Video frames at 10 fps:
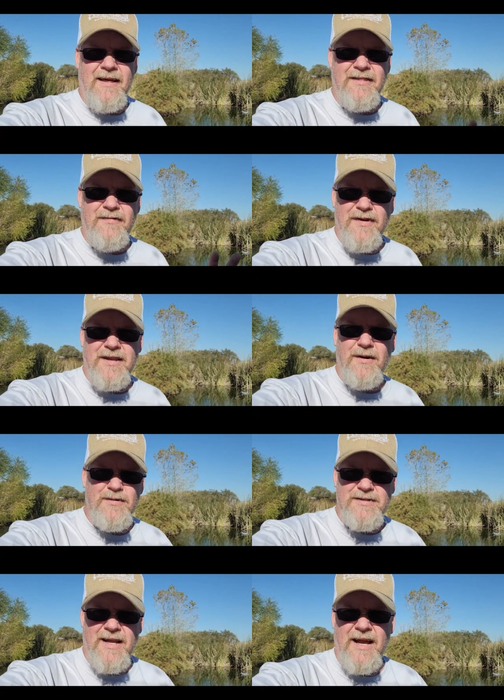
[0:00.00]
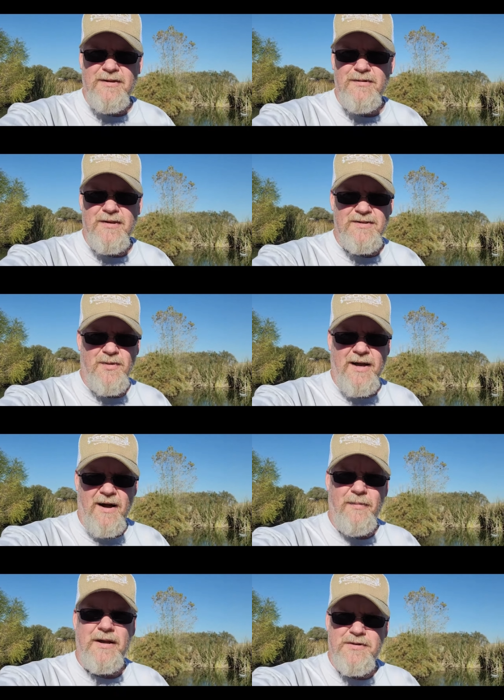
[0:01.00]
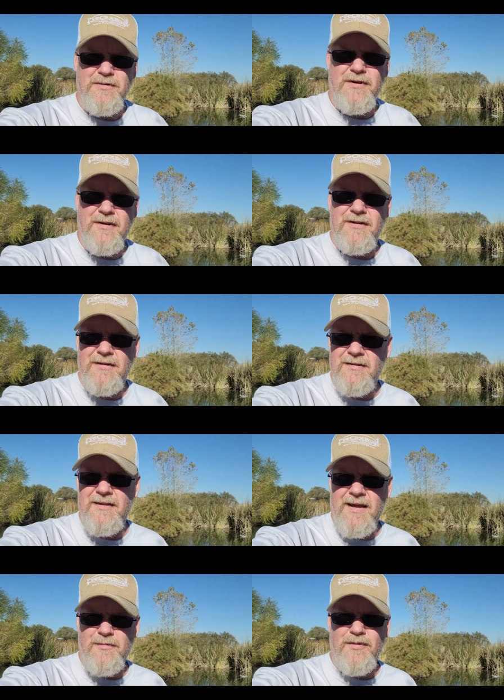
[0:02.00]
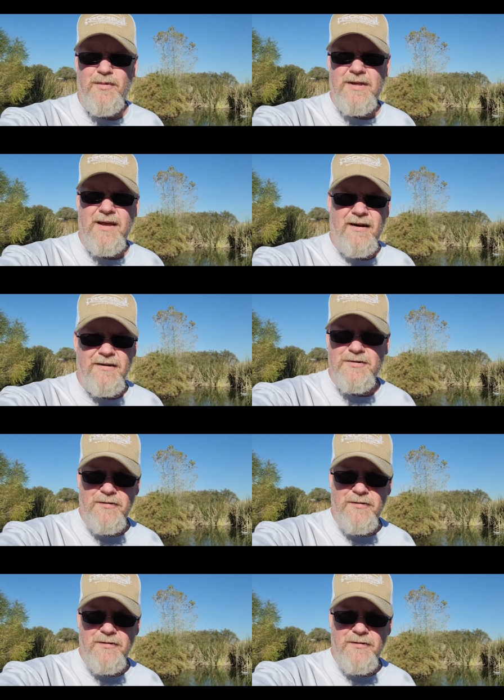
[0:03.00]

the videos that I do this way, I'll make sure they're clearly labeled what they are.